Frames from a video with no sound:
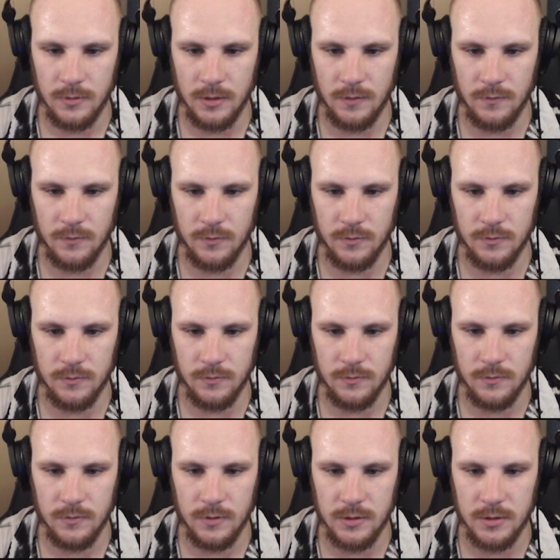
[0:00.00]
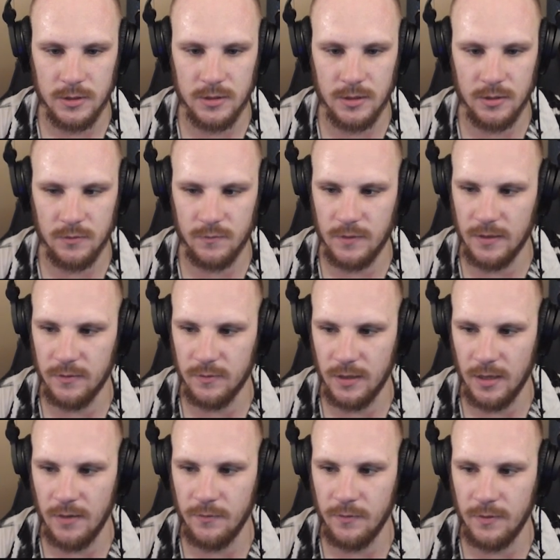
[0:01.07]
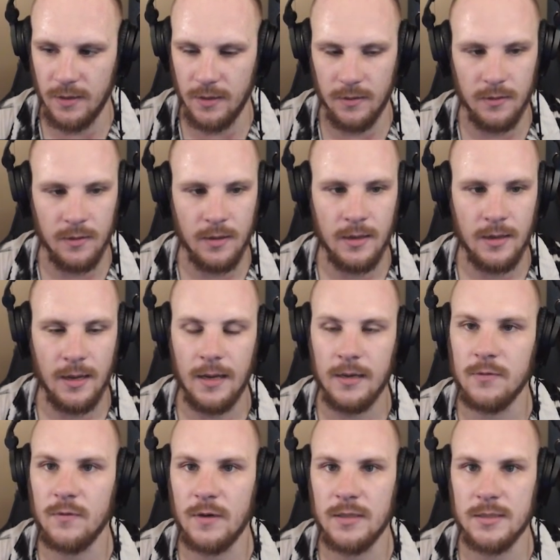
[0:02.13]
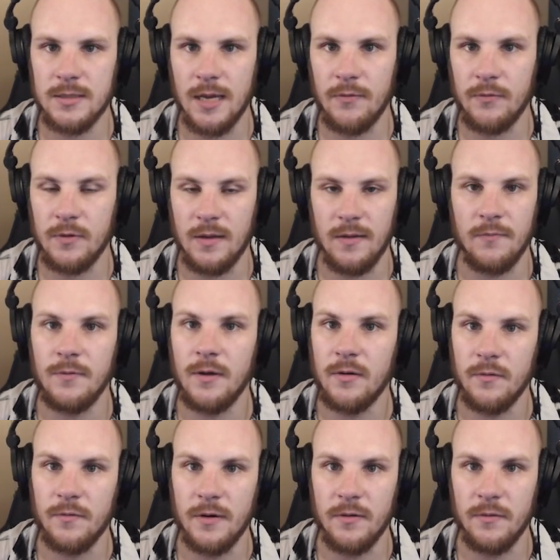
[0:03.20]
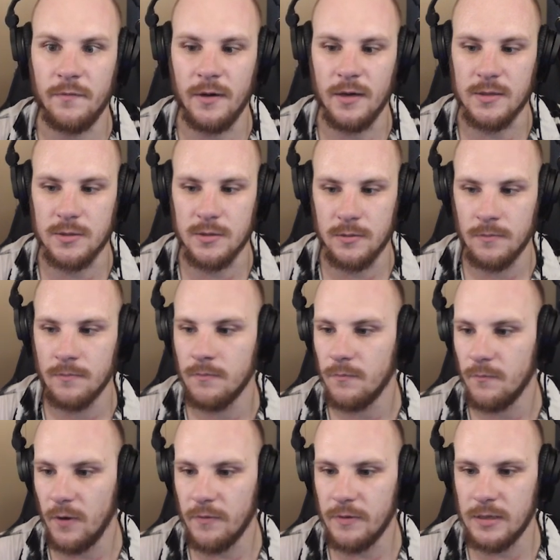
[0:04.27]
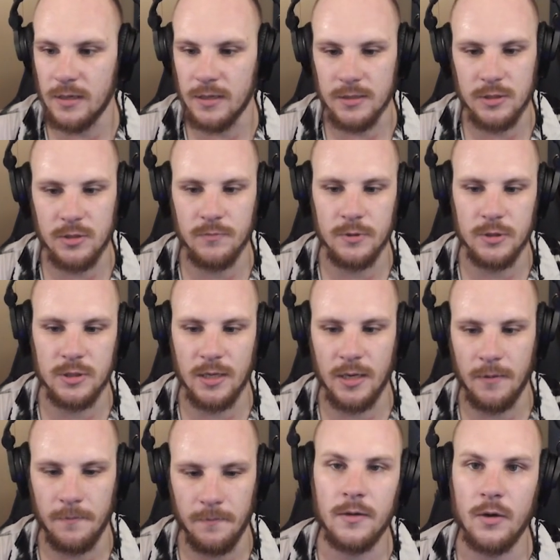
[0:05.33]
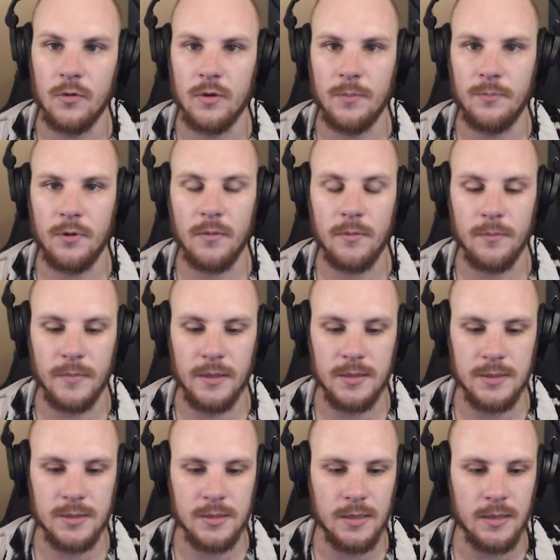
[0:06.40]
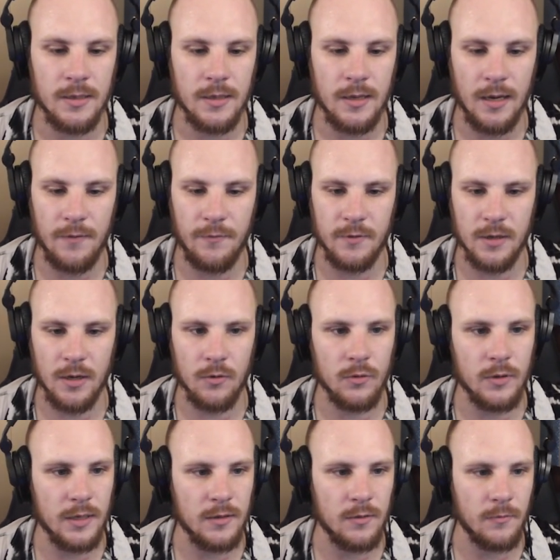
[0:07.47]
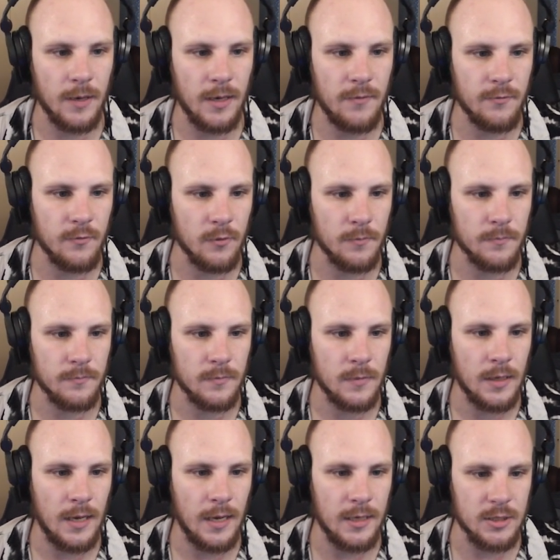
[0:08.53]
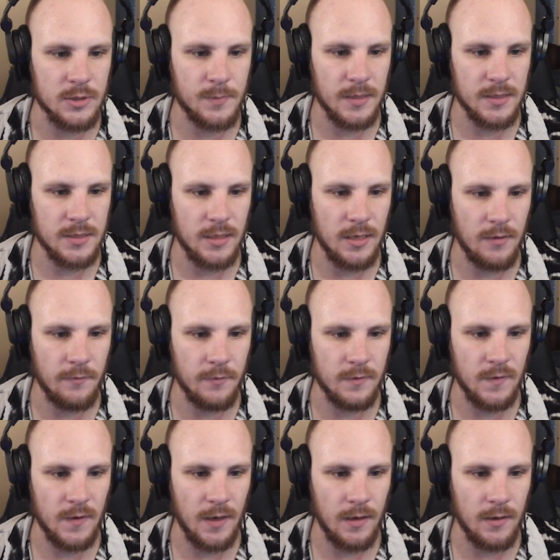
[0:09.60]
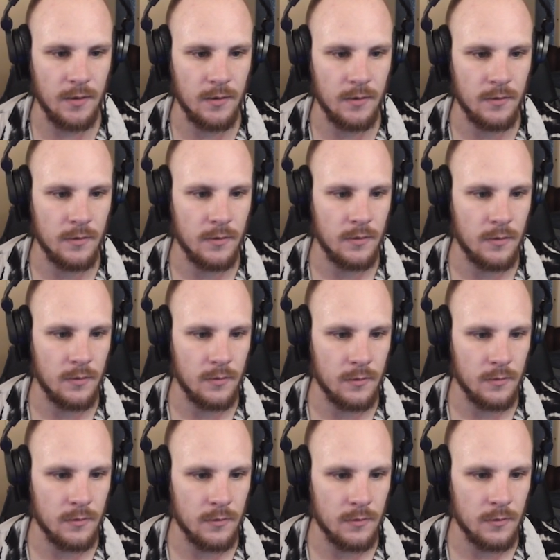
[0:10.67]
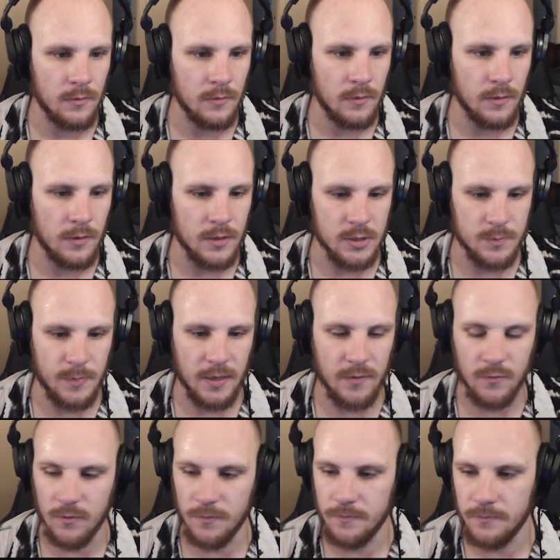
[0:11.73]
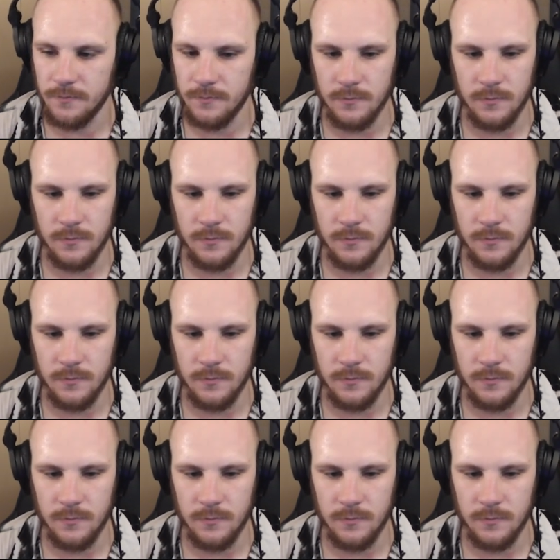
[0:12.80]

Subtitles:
it will start rendering everything, and it renders everything very, very fast. Very nice, you would say. The only problem is, if we now look in the waveform, and especially if we take a spectrum,